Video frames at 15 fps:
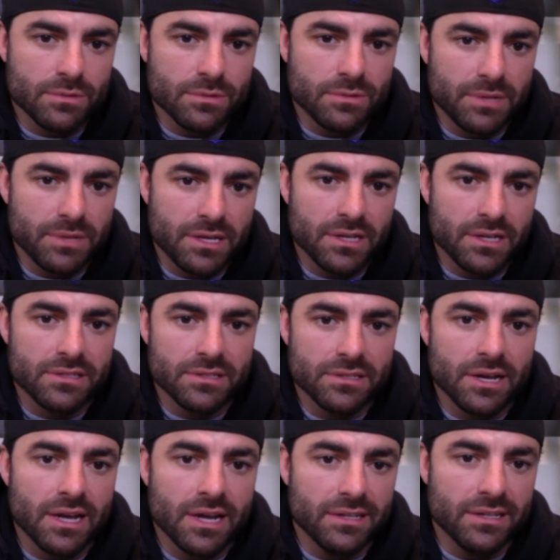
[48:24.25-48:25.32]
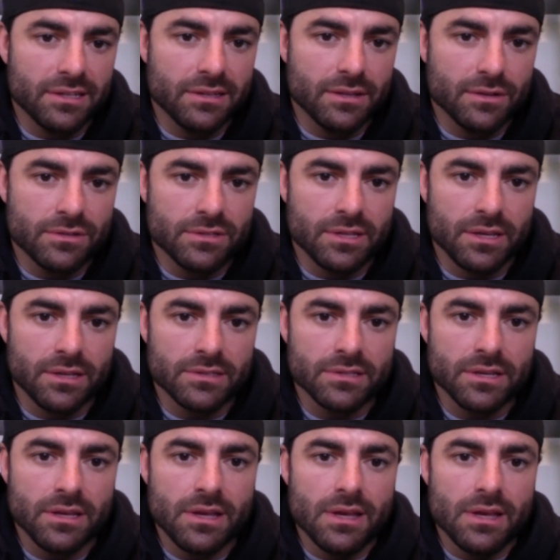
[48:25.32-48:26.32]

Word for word: was because I did those things.